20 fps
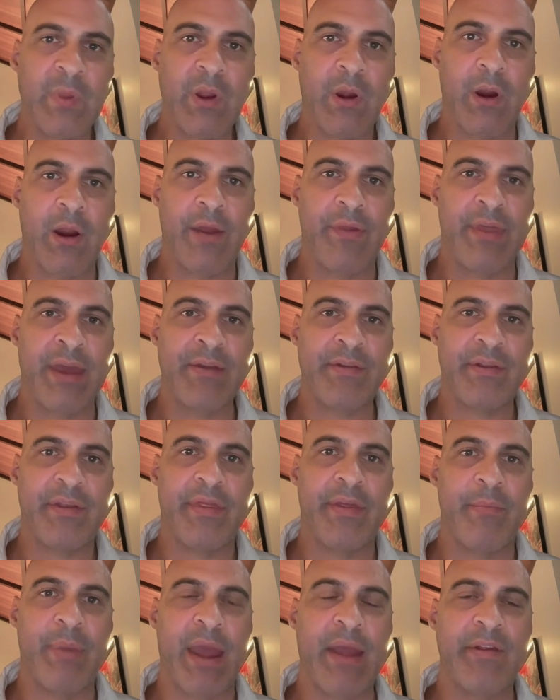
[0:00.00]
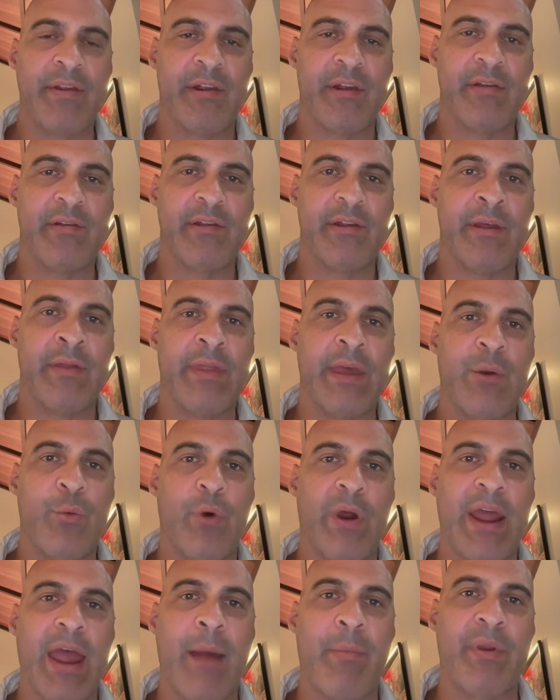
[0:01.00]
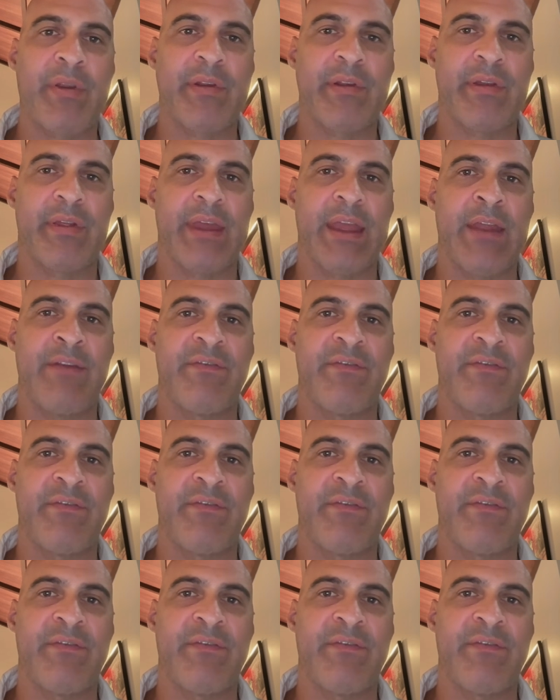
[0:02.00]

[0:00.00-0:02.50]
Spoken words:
All right, that's the basics. And then what happens to the